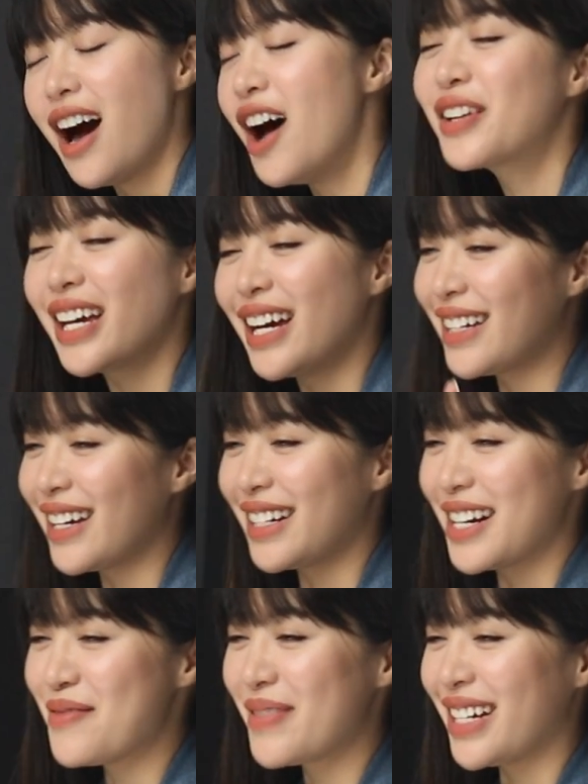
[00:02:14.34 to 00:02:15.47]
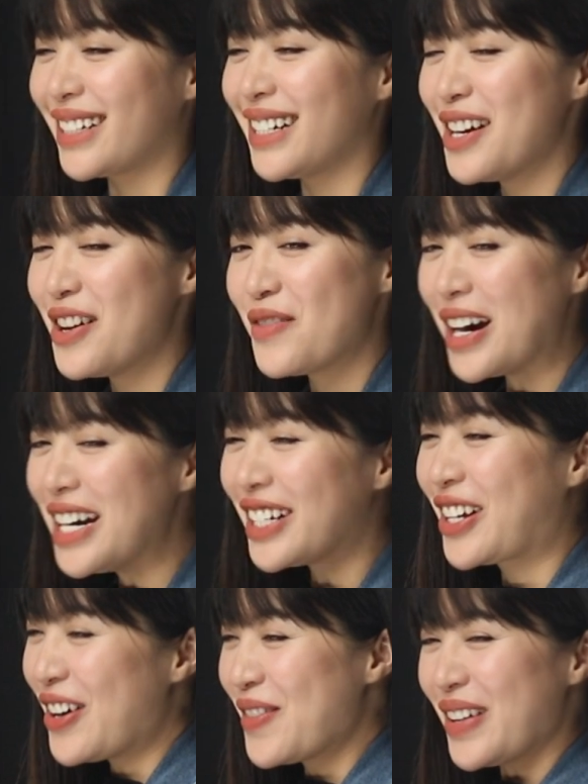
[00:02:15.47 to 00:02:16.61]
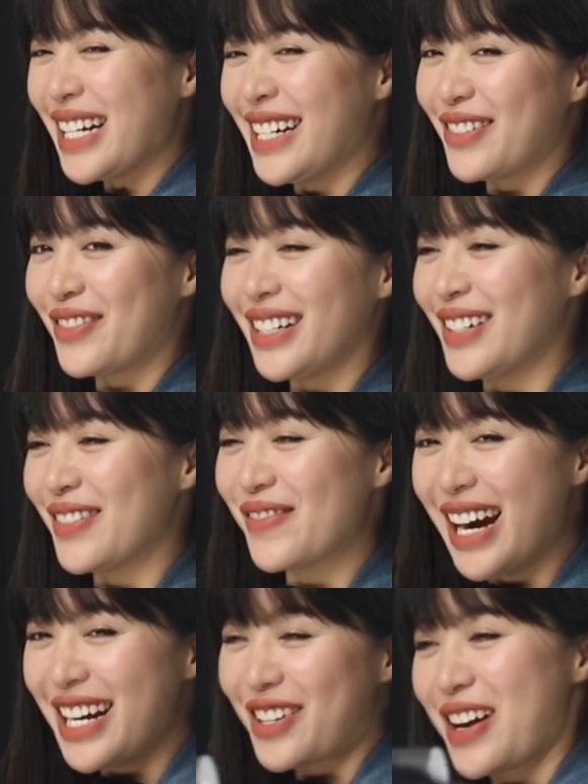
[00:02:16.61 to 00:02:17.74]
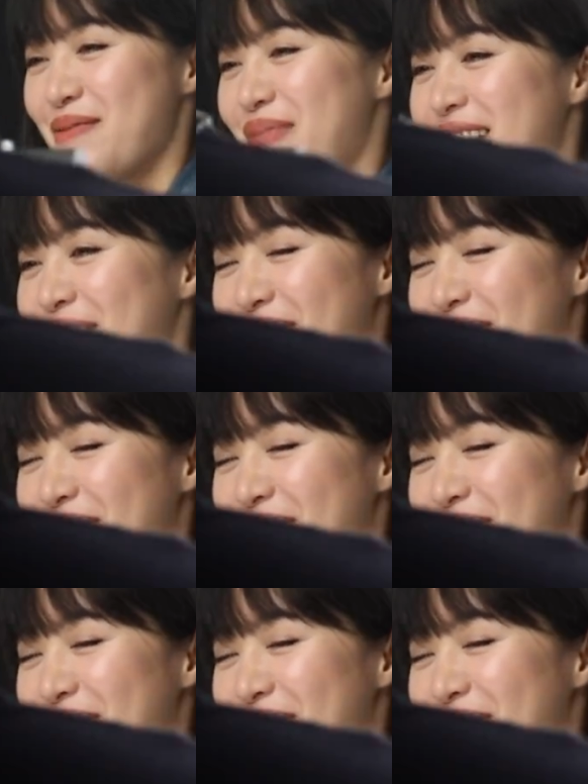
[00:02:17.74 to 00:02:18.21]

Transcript: decided I wanted to go to art school. And then just last minute, I'm